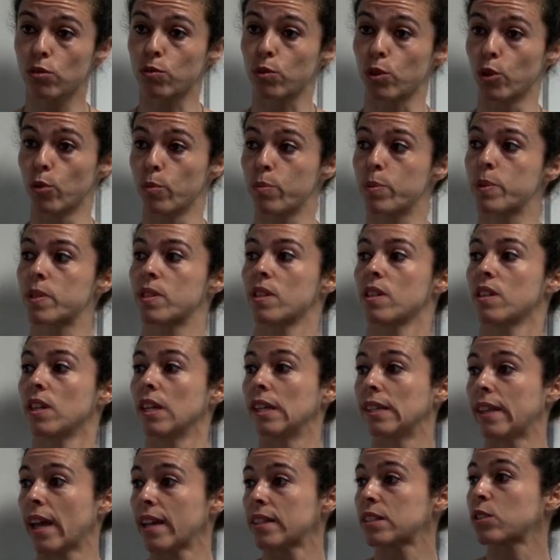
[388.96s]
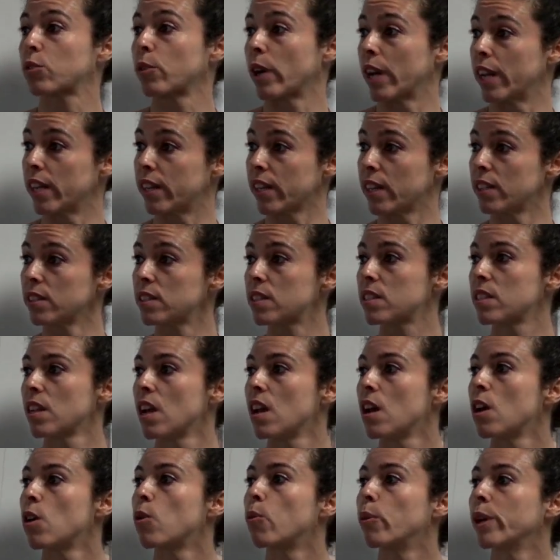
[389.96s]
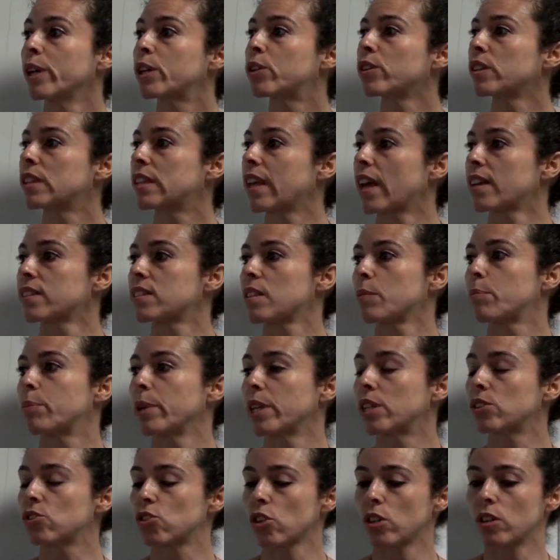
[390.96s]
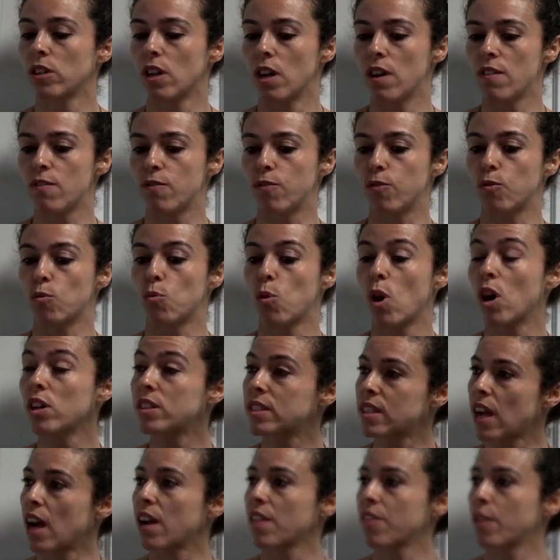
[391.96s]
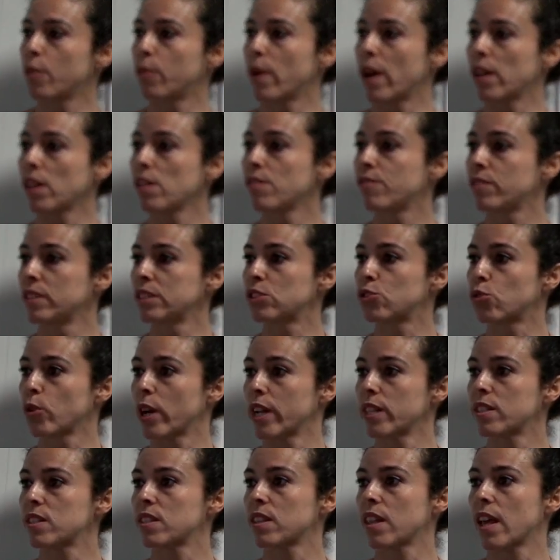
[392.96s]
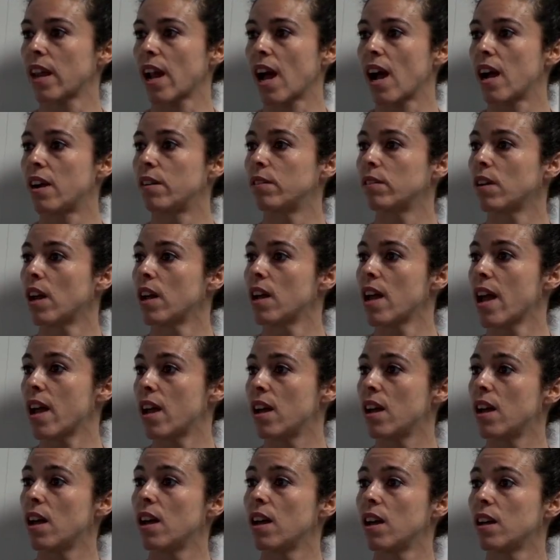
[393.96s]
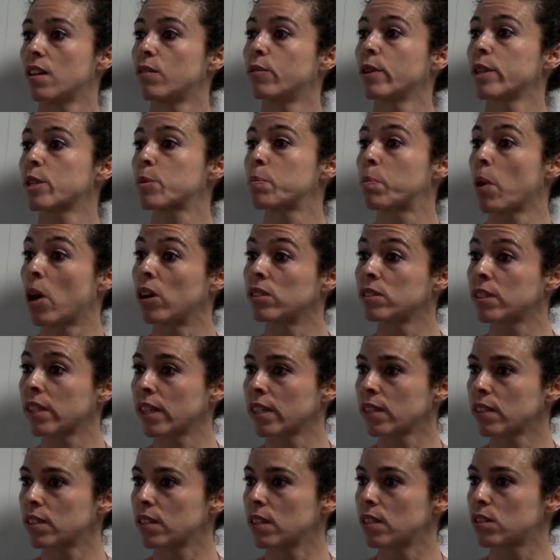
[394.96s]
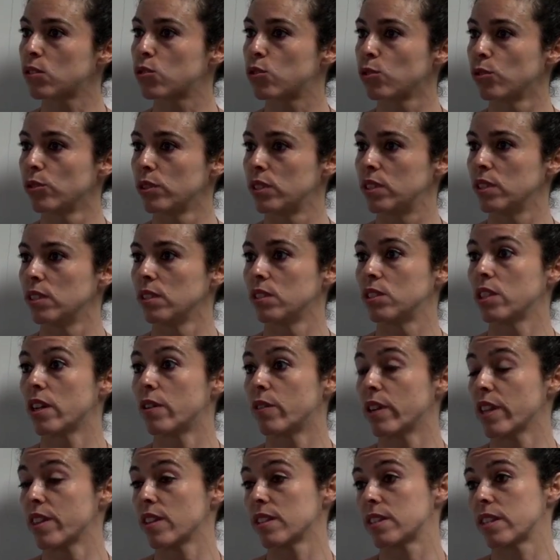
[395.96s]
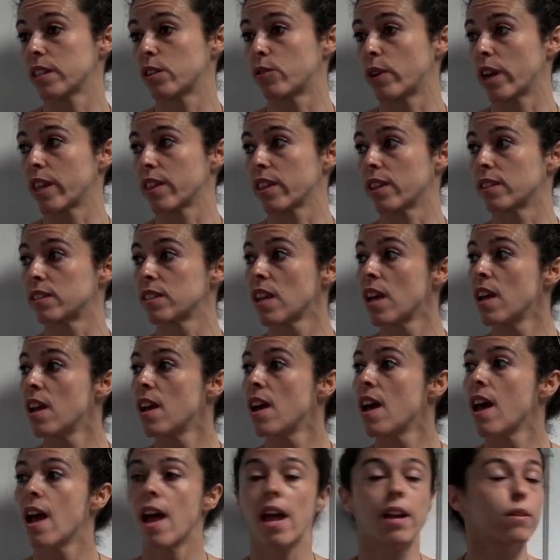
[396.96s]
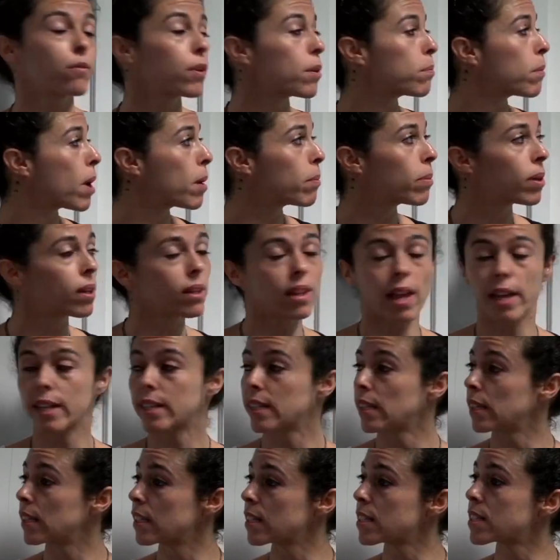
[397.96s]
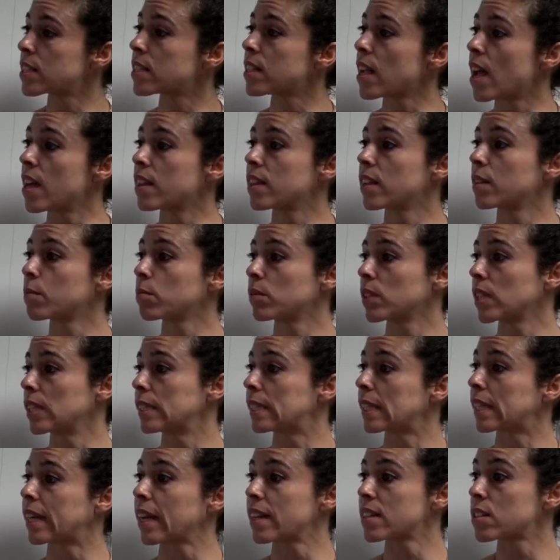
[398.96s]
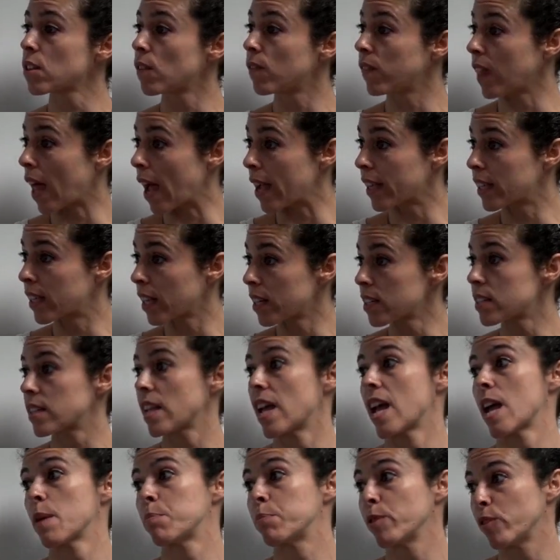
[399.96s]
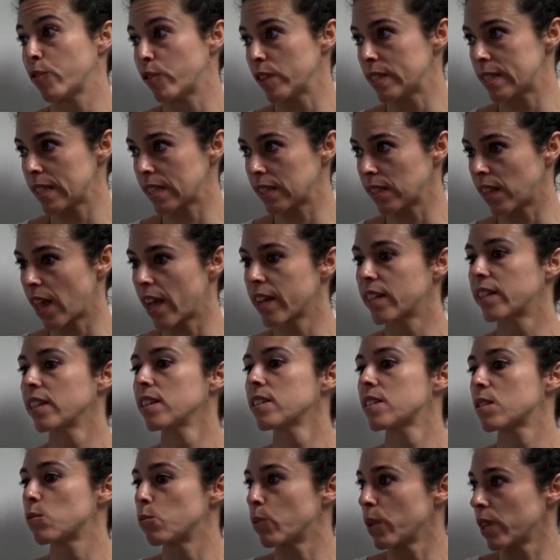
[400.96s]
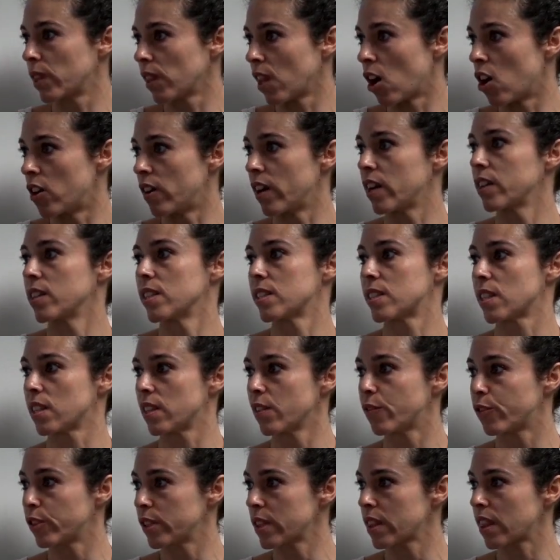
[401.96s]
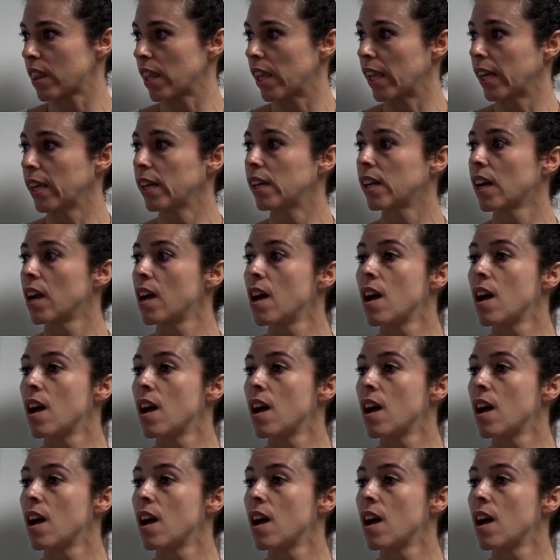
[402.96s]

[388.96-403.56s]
groups in that gradient, we could get a picture of what are the relevant traits that are responding to the aridity gradient. And remember, like Elise said, in the case of lichens, epiphytic lichens, with Laura is a different thing.